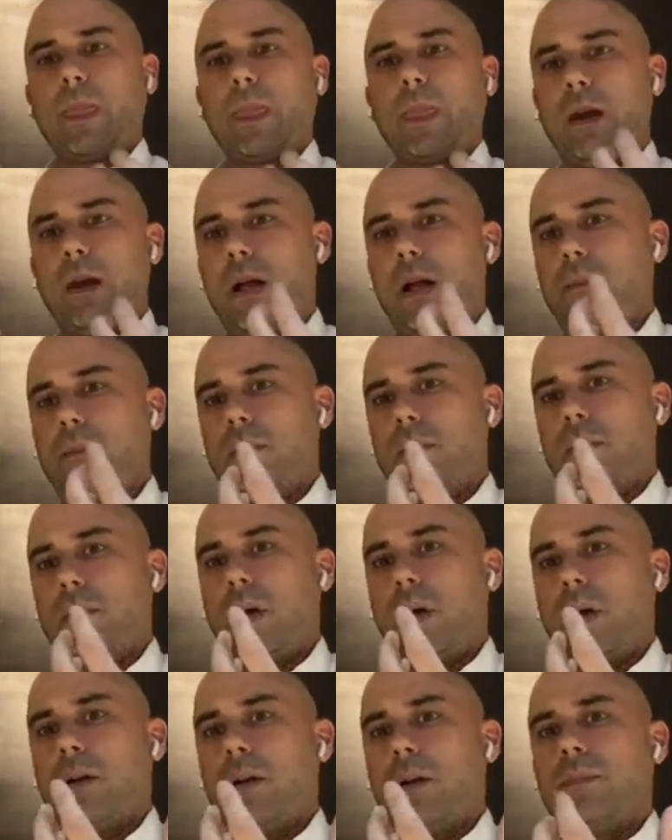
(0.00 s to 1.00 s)

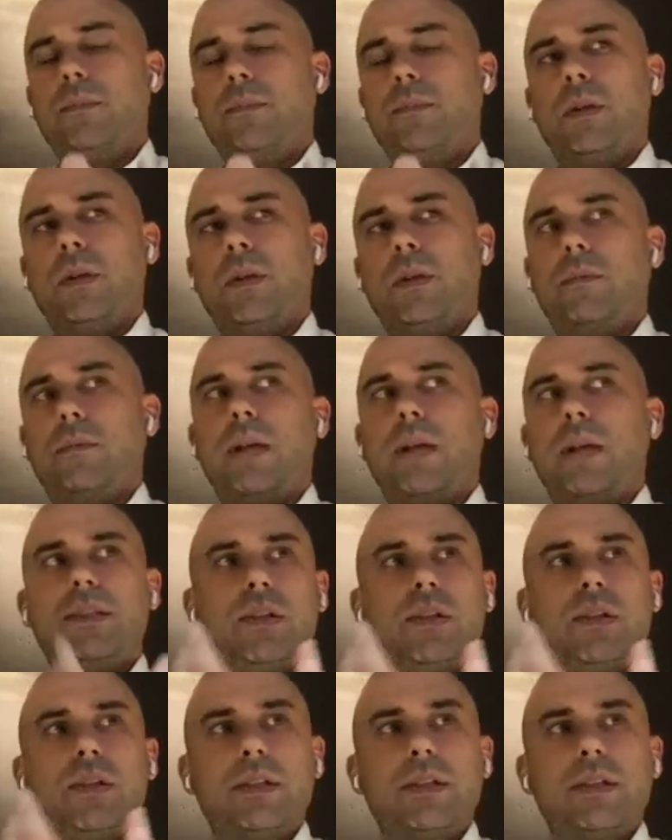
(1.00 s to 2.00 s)
all, you know,
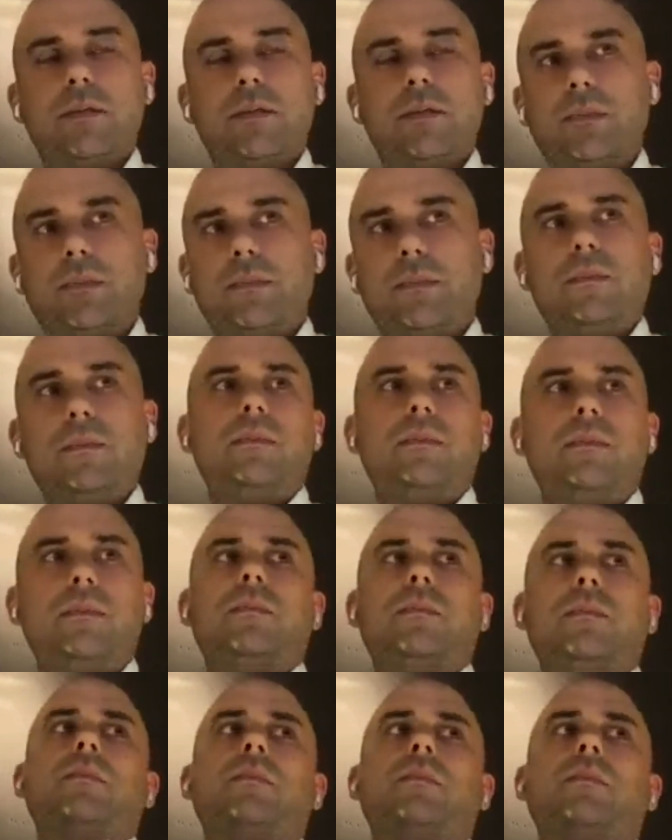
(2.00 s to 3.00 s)
messages of
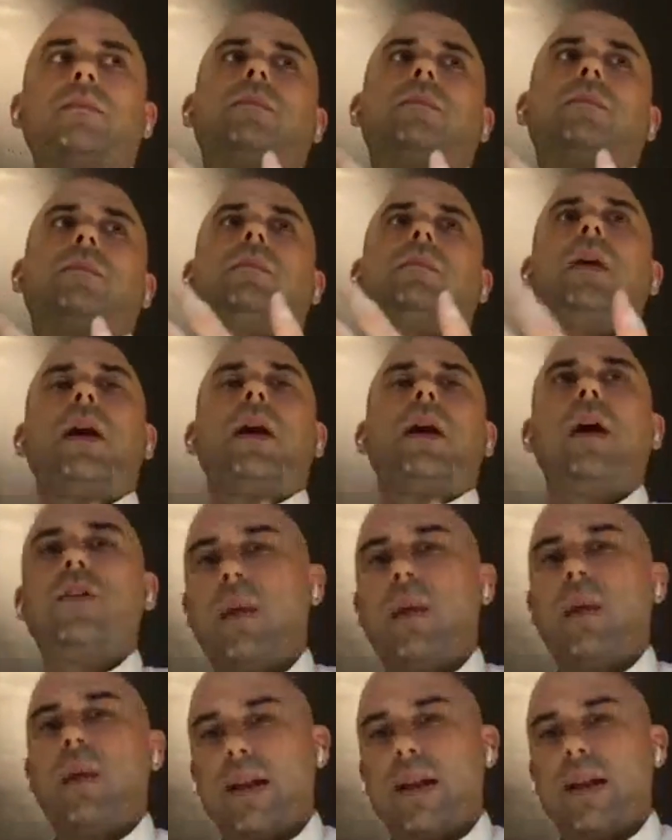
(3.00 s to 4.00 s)
how
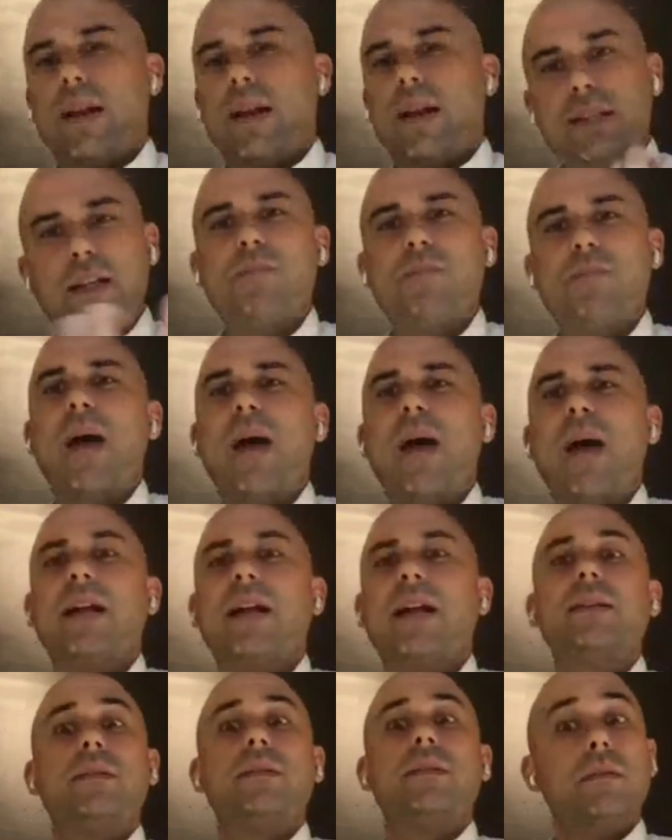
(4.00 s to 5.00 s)
humanity can
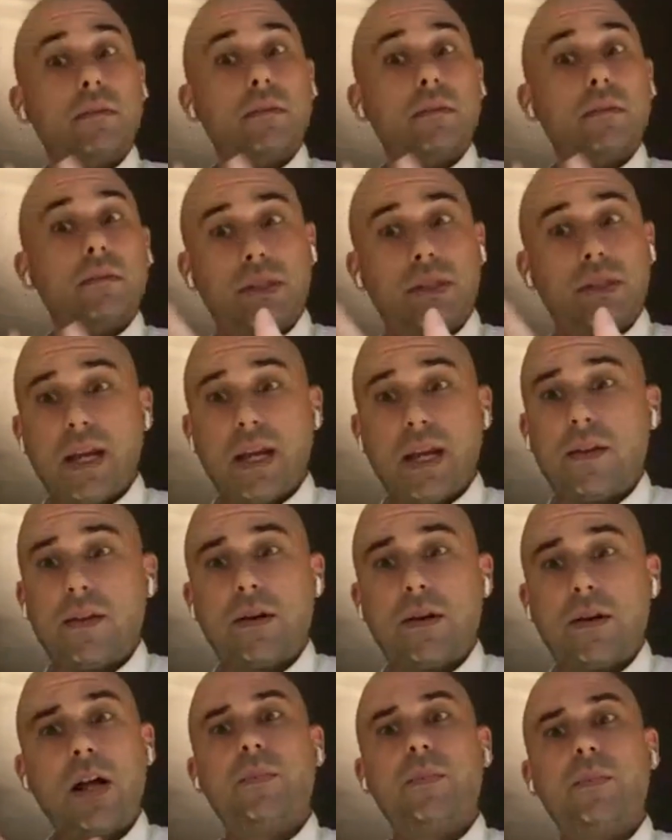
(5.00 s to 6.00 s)
band together
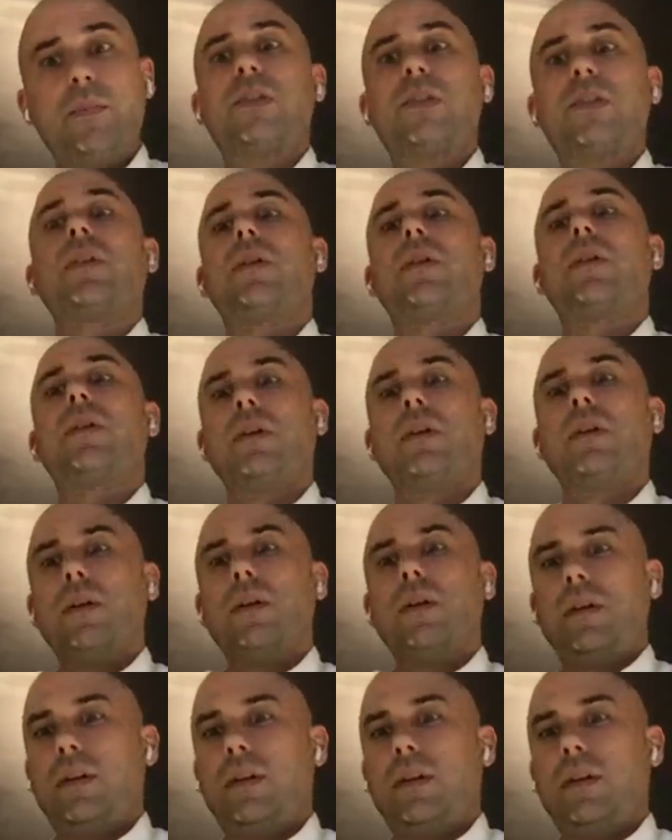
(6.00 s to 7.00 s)
and help each other.
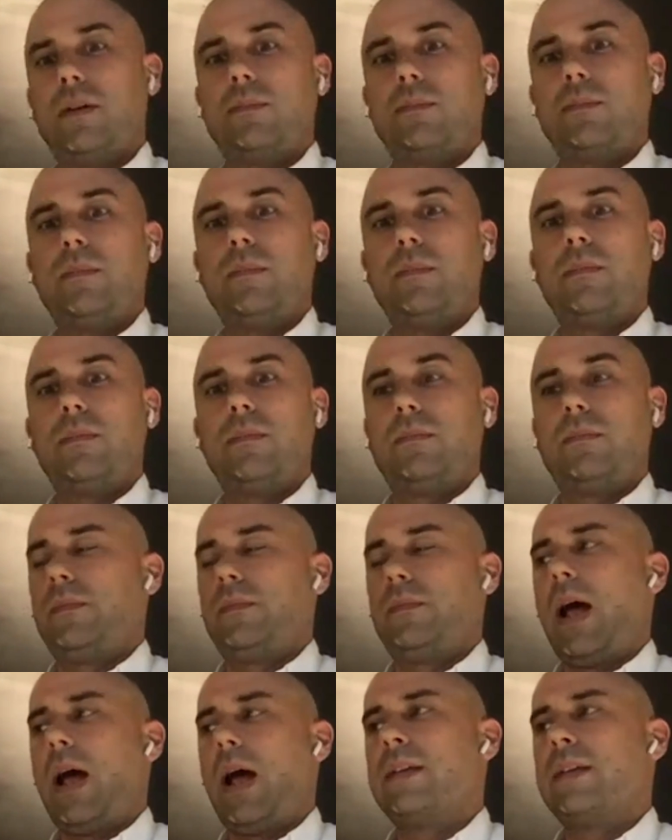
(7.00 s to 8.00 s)
You know,
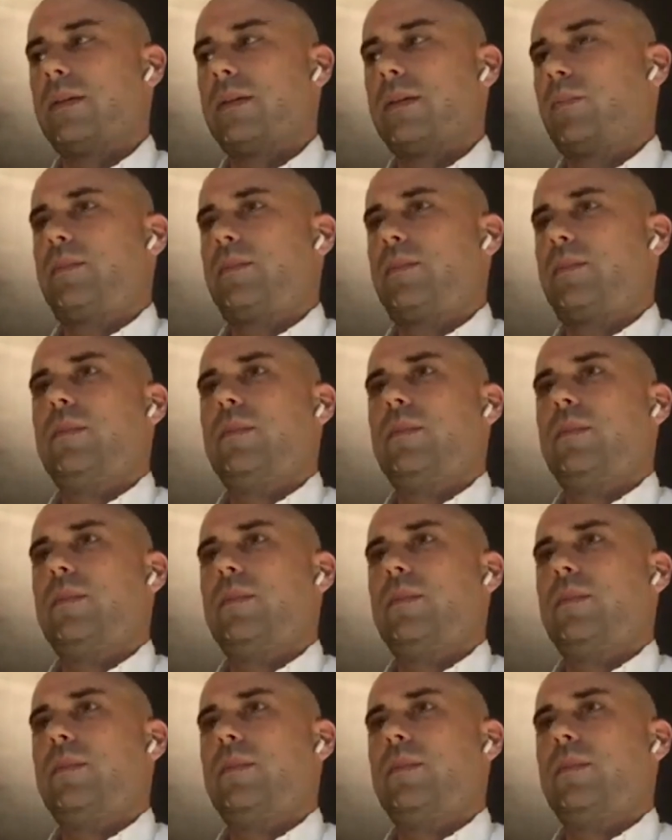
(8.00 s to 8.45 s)
as a